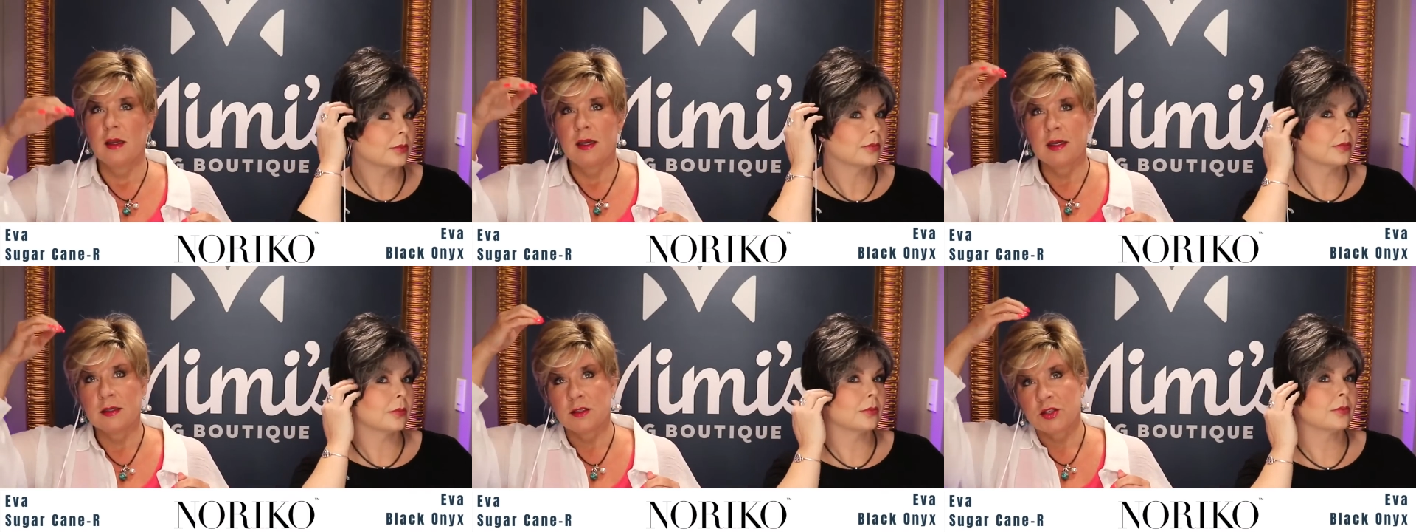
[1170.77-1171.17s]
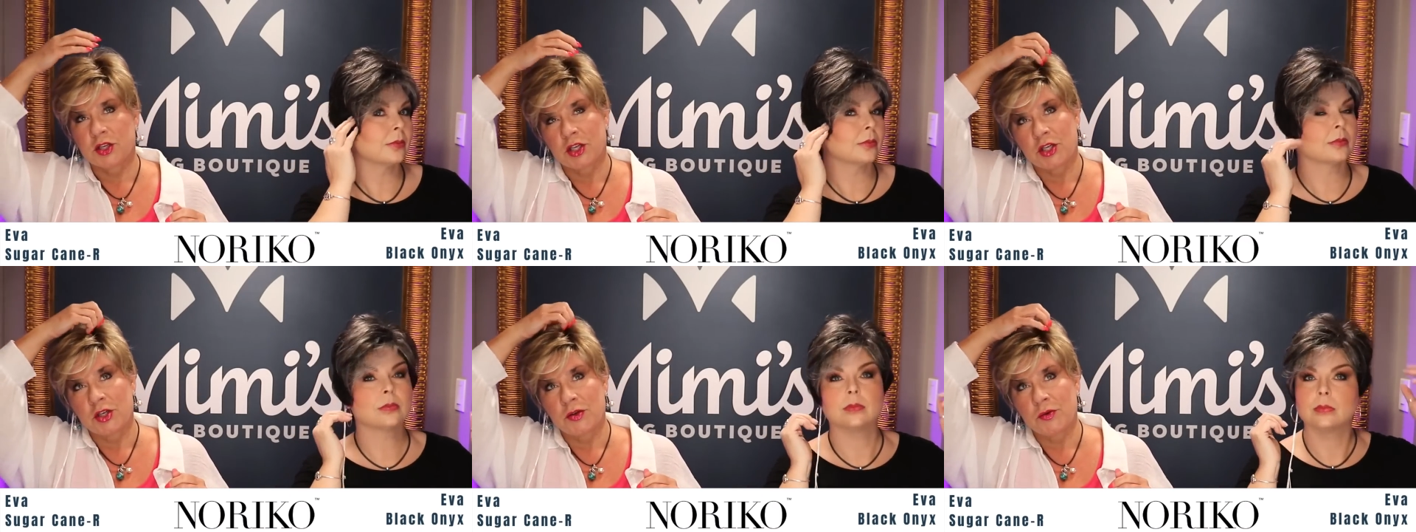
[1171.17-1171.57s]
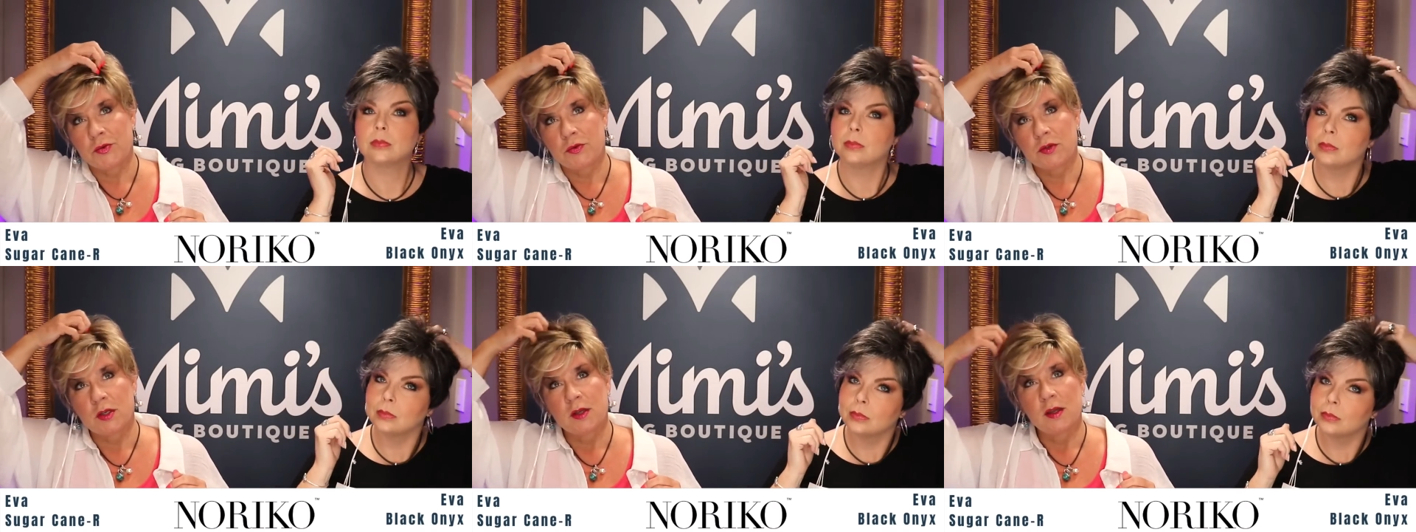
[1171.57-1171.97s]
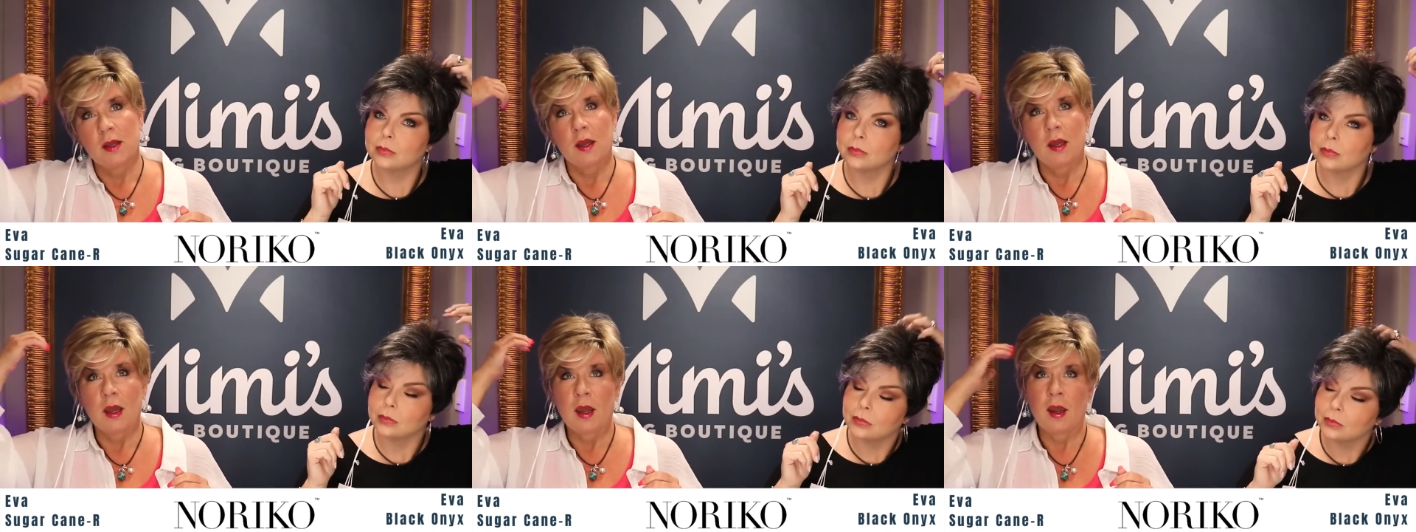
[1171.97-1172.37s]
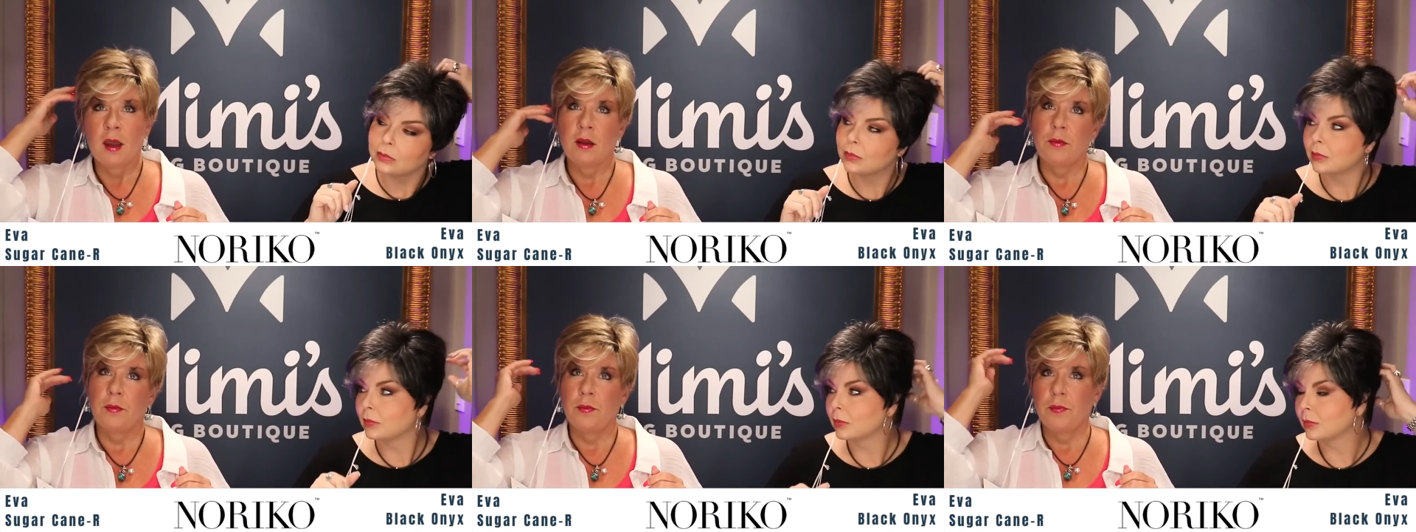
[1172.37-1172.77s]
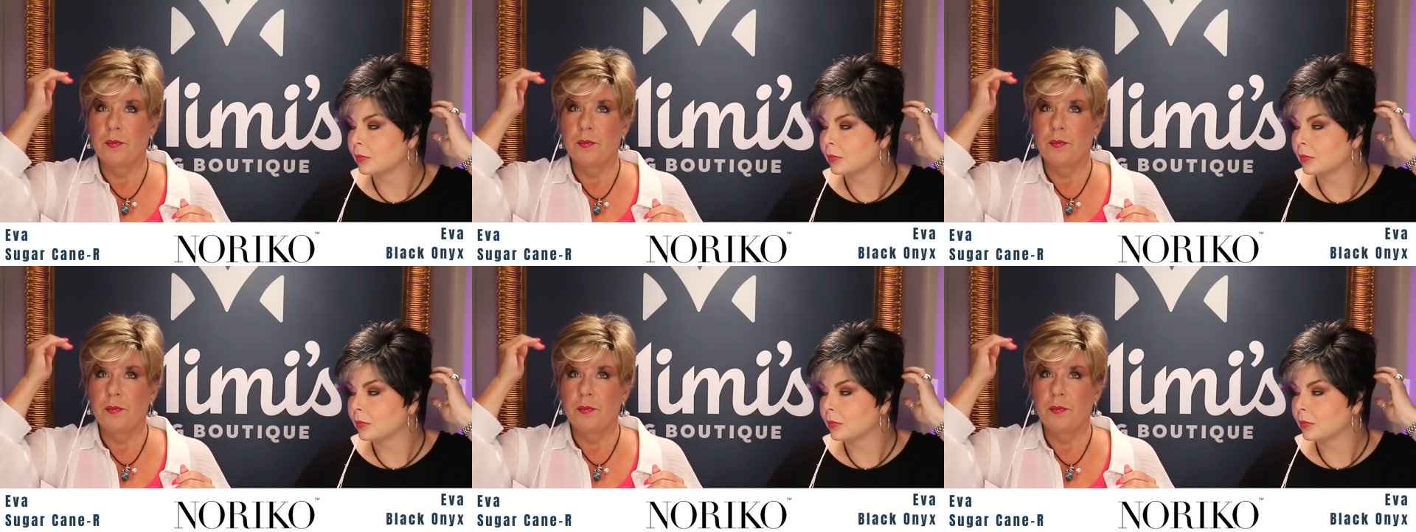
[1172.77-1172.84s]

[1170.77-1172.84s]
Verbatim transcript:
Speaker 1: It's cute, um,